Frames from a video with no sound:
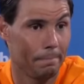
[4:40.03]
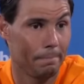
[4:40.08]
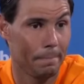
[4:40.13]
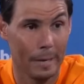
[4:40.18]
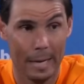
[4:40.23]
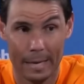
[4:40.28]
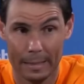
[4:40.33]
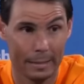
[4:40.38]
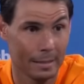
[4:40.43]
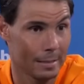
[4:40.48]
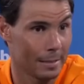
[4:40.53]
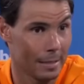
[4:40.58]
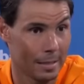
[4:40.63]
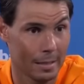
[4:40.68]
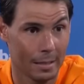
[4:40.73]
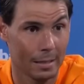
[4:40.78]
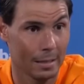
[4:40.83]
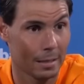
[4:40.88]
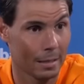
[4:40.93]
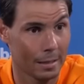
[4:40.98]
about his
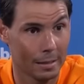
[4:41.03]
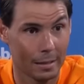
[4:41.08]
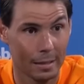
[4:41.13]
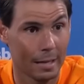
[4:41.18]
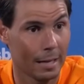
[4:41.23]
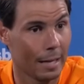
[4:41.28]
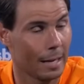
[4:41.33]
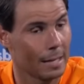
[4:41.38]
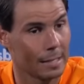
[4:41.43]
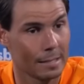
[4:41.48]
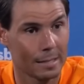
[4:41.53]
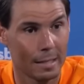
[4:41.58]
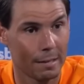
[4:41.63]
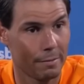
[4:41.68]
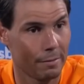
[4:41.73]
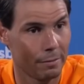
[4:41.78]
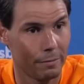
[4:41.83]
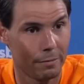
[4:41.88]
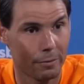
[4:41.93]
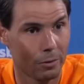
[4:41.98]
recovery. He
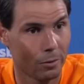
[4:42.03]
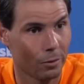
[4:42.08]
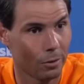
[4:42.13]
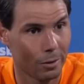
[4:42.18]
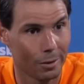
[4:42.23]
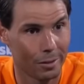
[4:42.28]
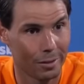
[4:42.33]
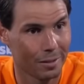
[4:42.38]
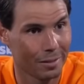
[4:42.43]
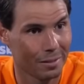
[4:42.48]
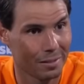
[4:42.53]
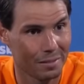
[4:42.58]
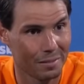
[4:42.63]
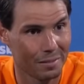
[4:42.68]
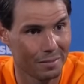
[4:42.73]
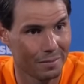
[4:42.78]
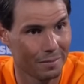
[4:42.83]
has since been back